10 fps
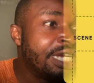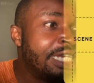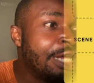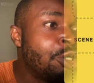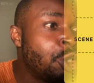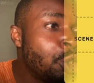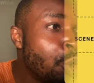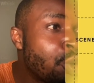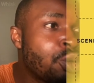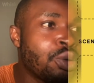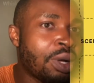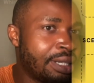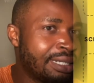they look